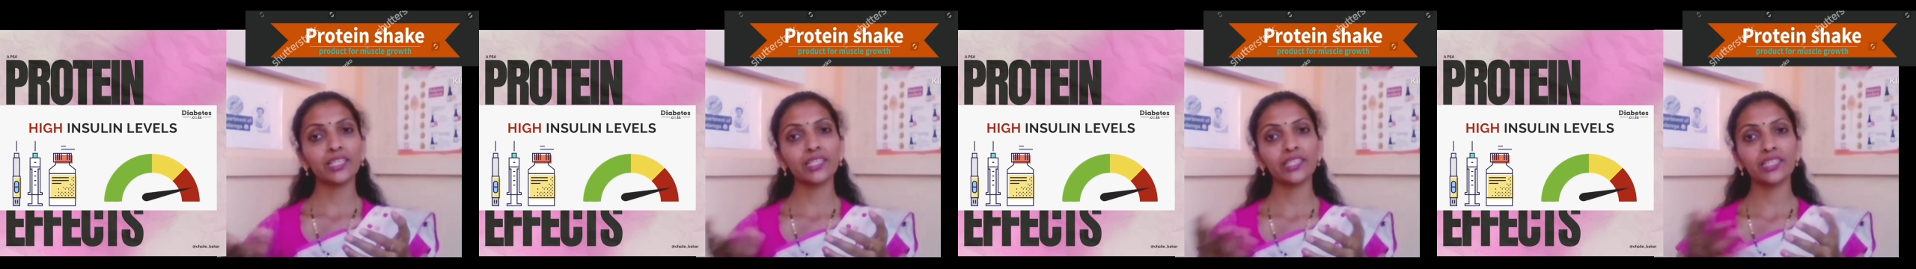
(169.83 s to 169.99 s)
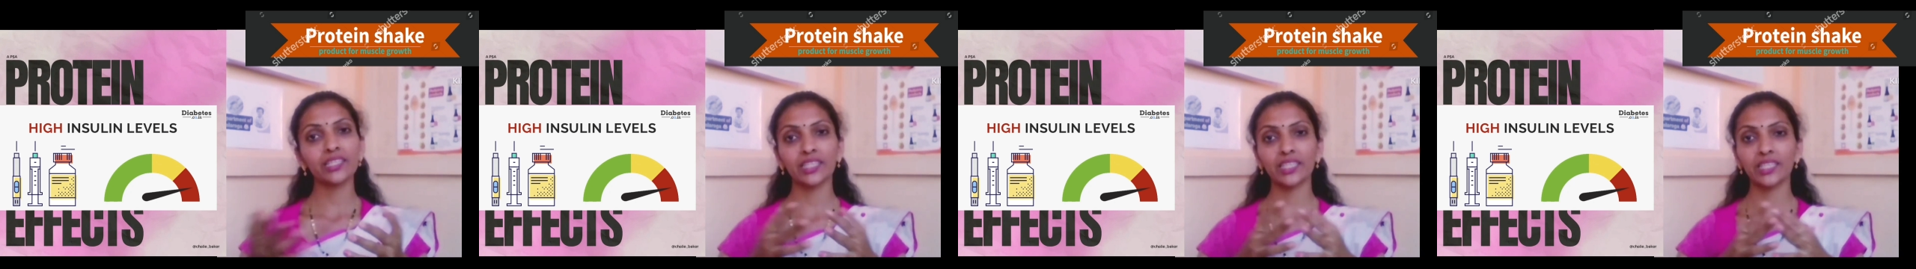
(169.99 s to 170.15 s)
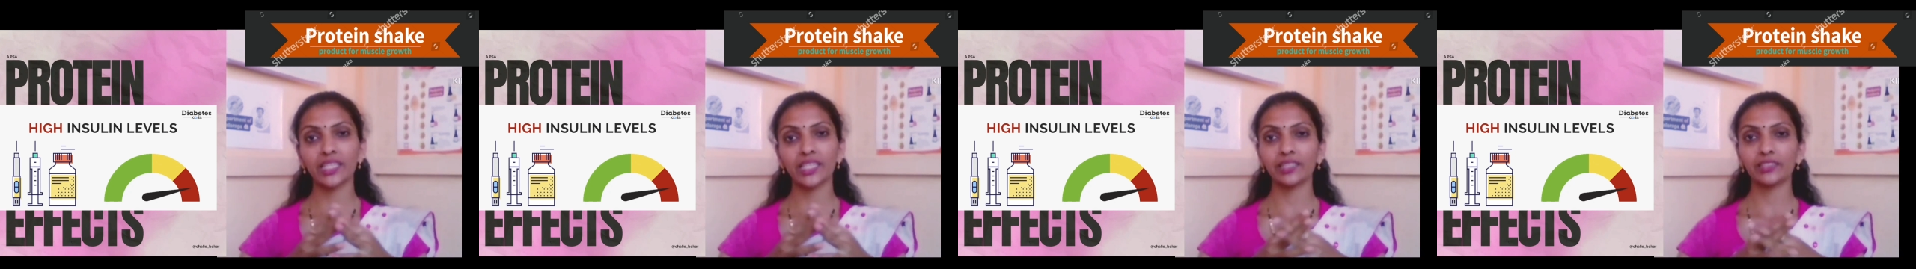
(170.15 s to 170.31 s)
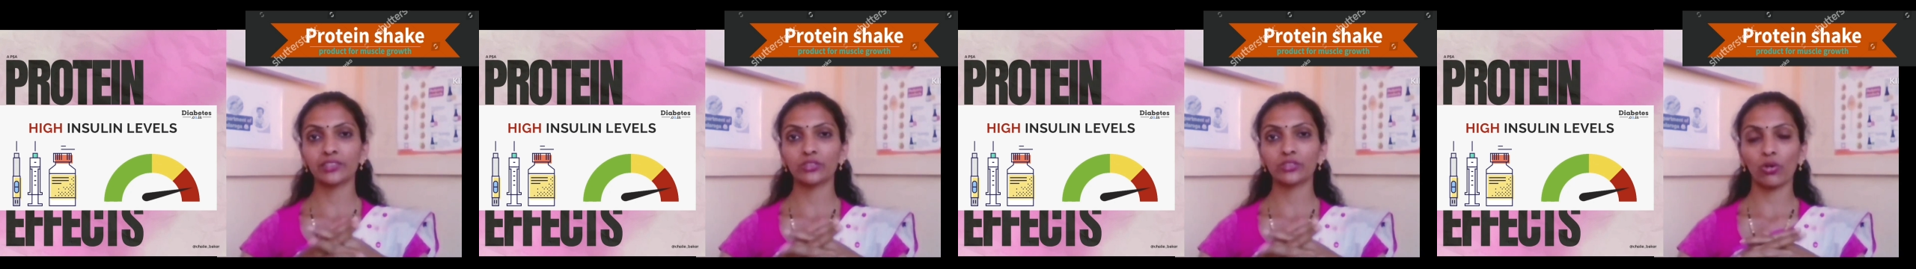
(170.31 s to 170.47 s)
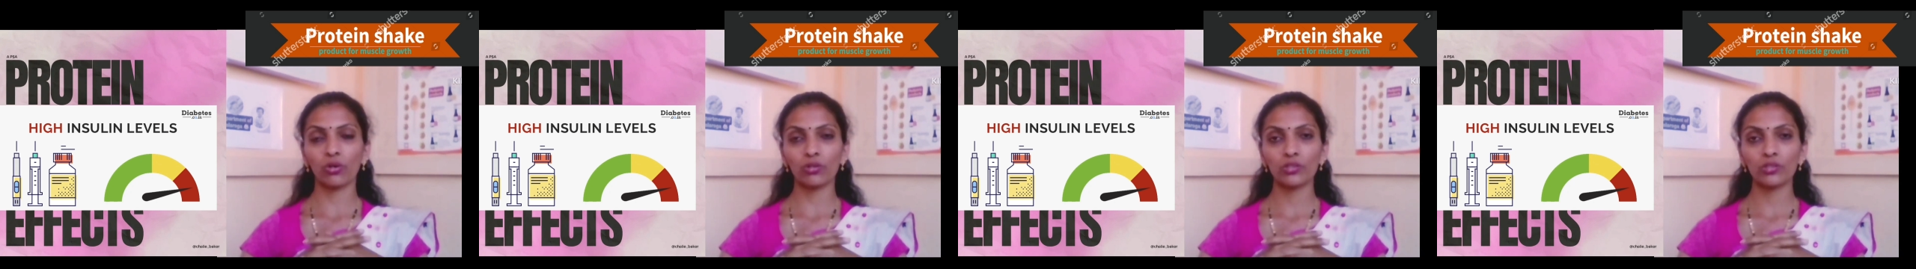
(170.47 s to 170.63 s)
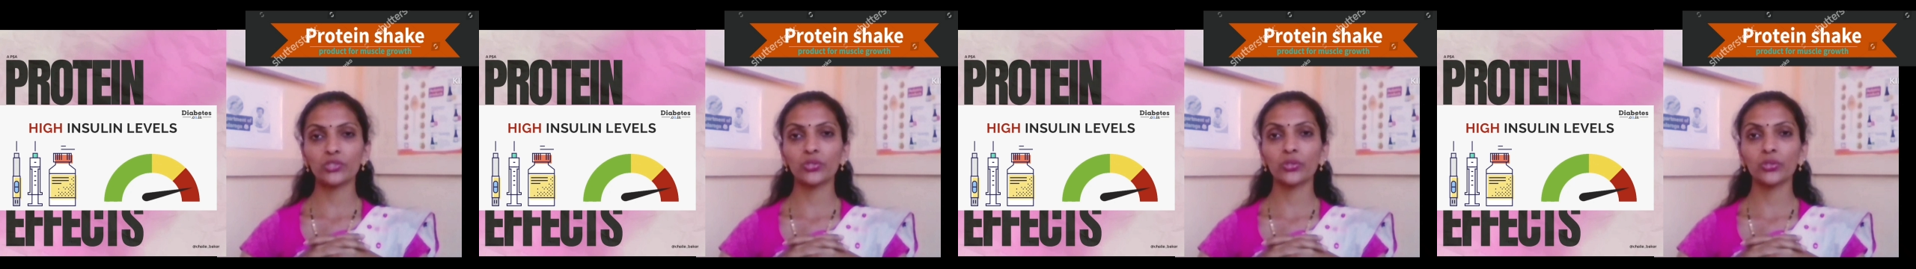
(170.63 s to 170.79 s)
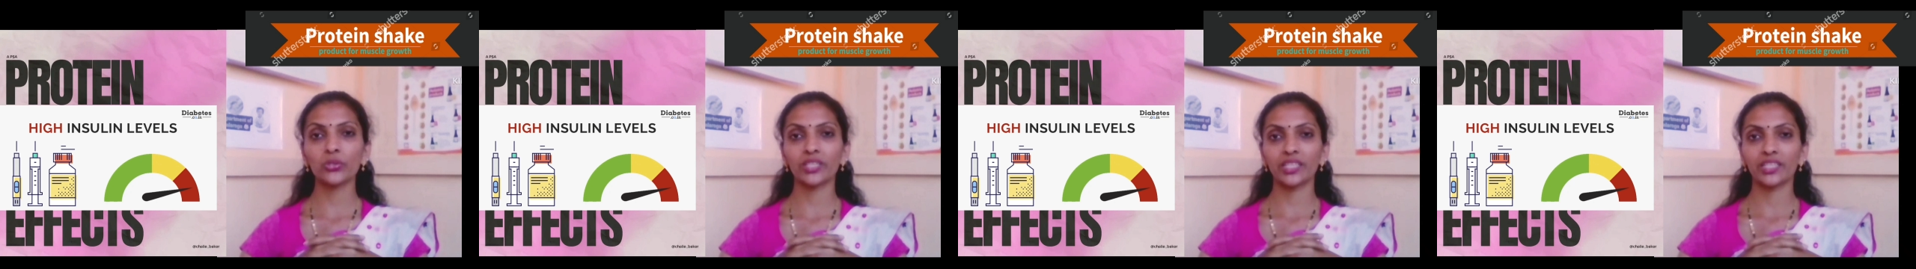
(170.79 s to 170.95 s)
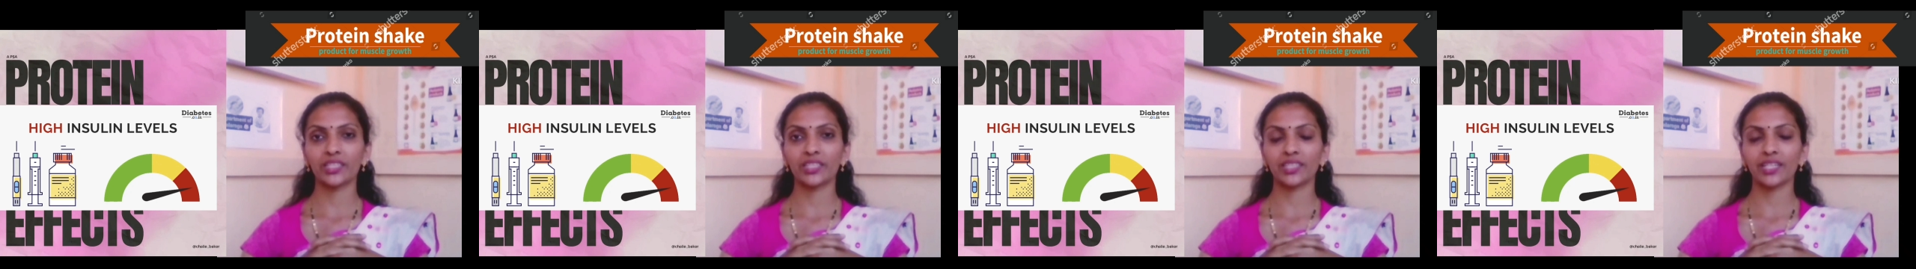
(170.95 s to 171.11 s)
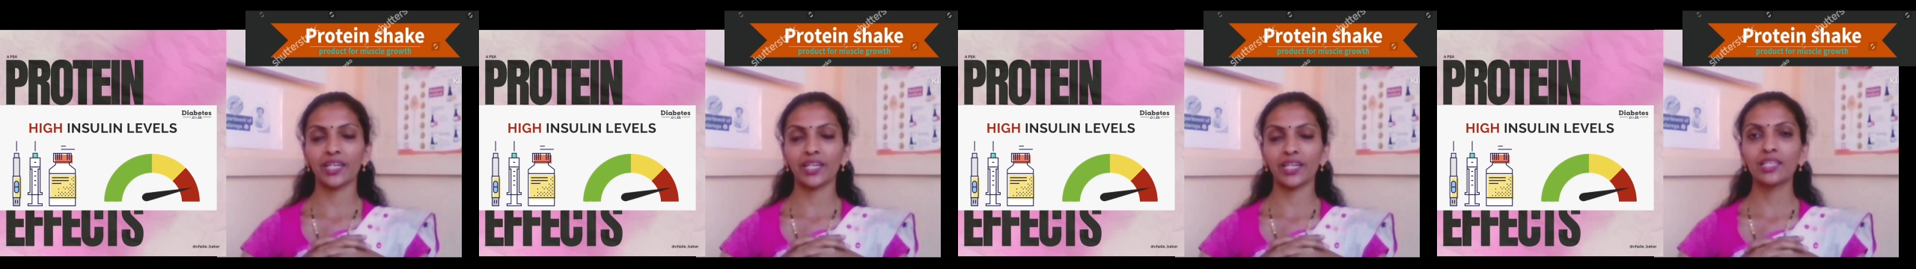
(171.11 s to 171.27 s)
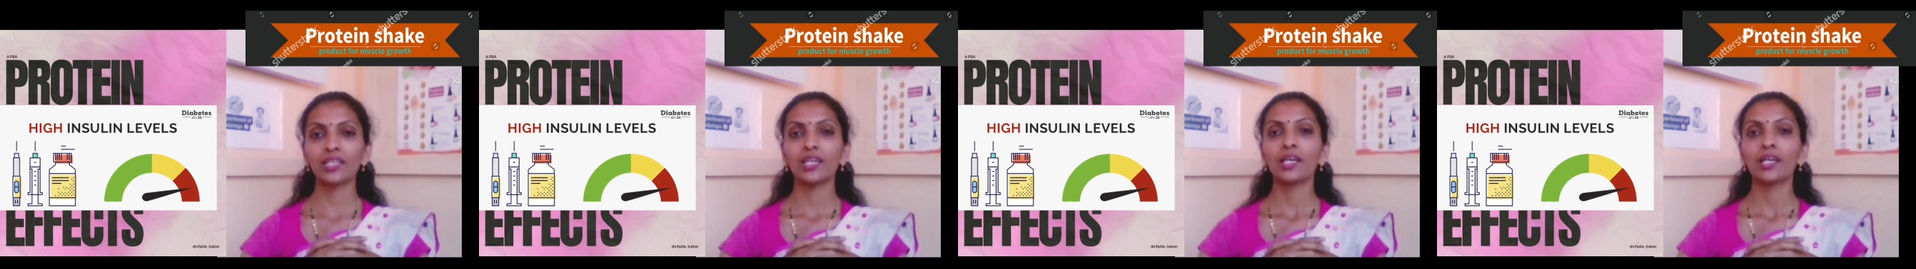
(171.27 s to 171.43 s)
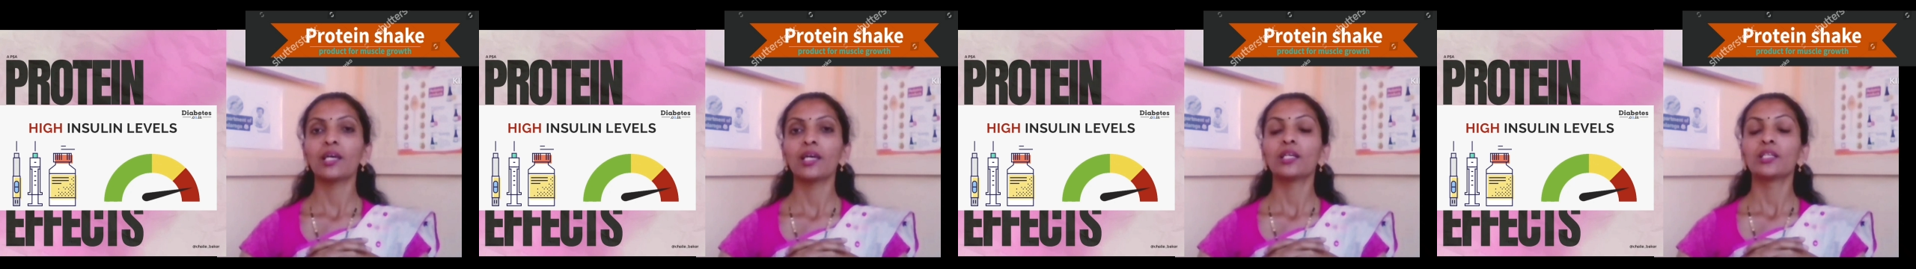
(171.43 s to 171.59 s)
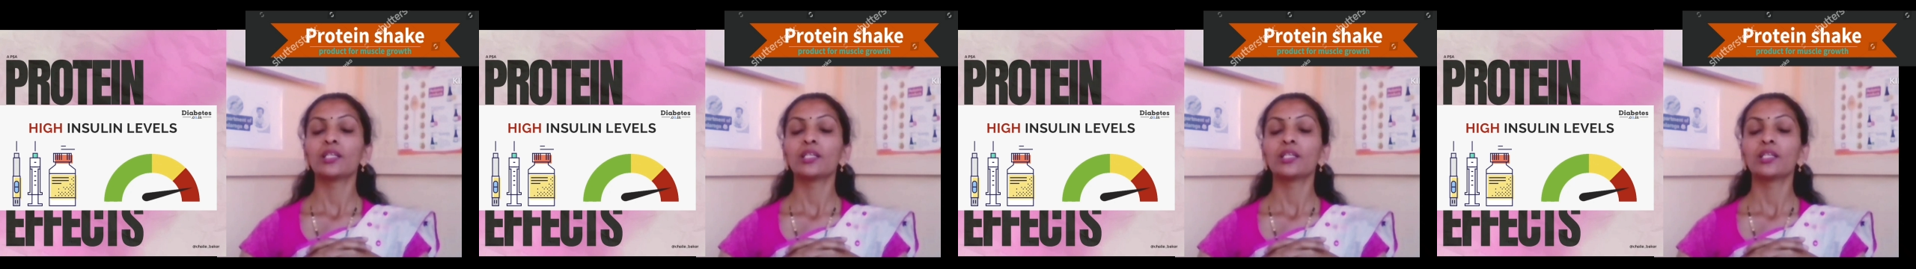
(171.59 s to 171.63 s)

ingredients also in it, right?